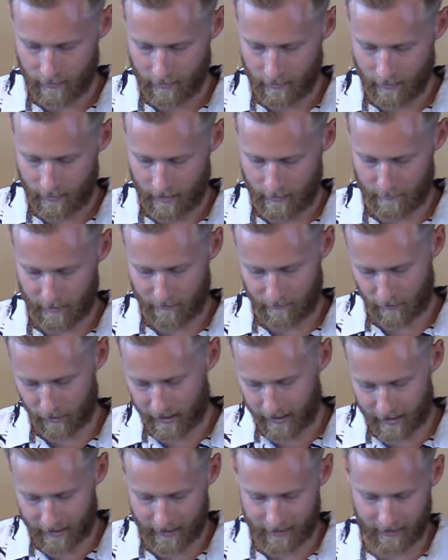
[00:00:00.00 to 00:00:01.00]
And before
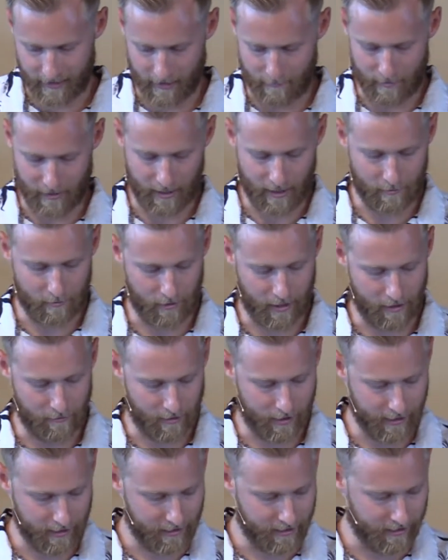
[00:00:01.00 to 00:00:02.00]
getting into that parable, I
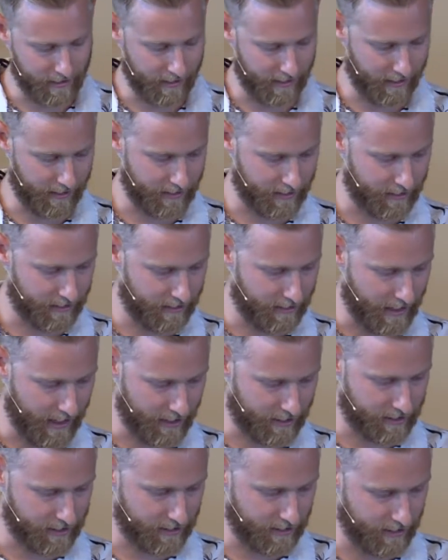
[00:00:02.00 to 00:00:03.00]
wanted to
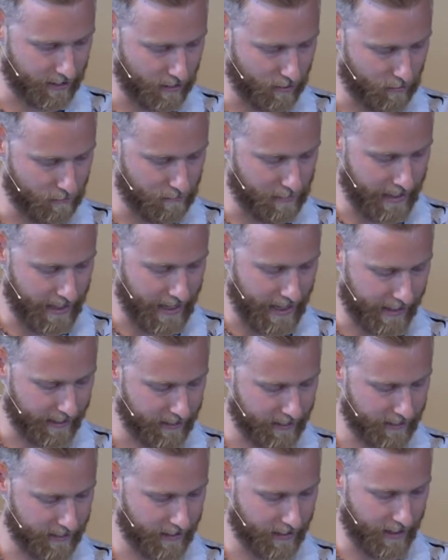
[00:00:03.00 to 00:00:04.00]
actually go
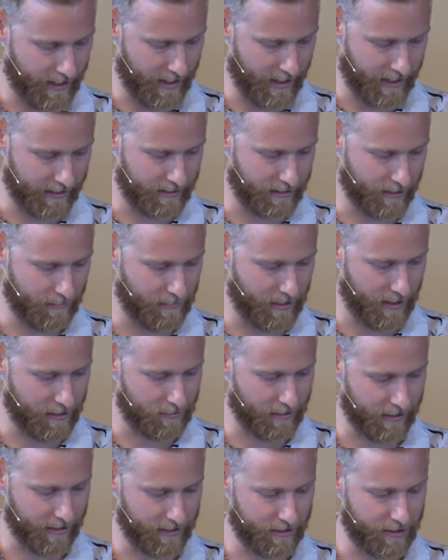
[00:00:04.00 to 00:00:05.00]
back to a
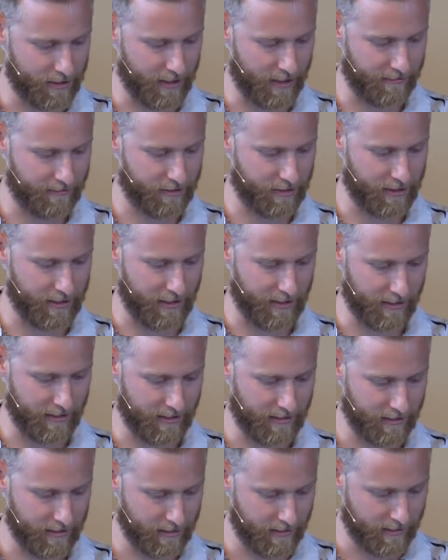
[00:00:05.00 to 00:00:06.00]
parable that Jeff
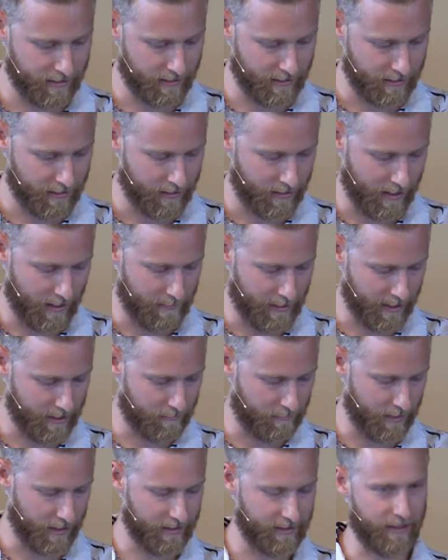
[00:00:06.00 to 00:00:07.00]
shared about
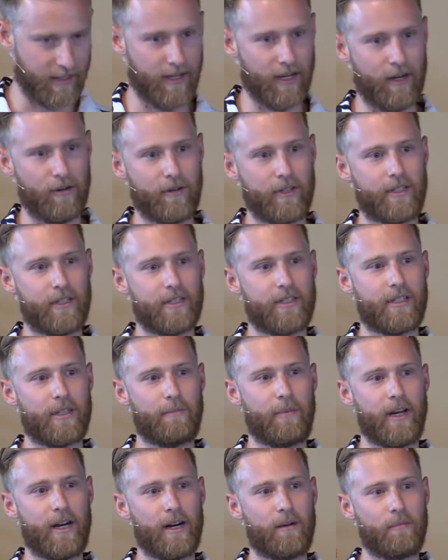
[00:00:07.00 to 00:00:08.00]
a month ago, which is the
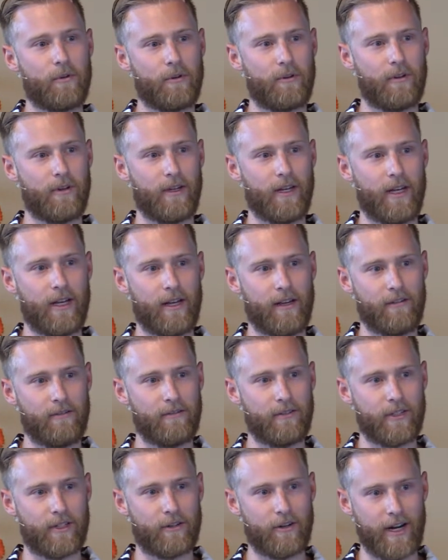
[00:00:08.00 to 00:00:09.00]
parable
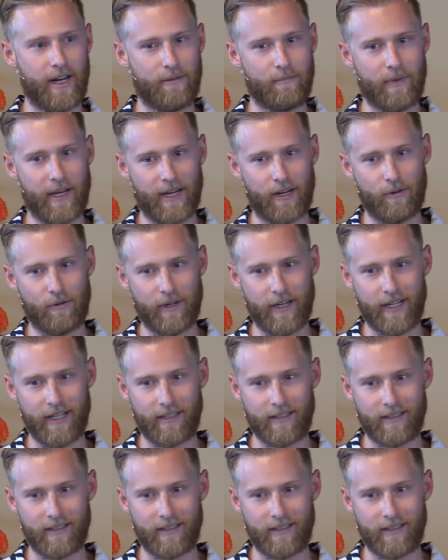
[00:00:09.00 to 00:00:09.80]
of the great banquet.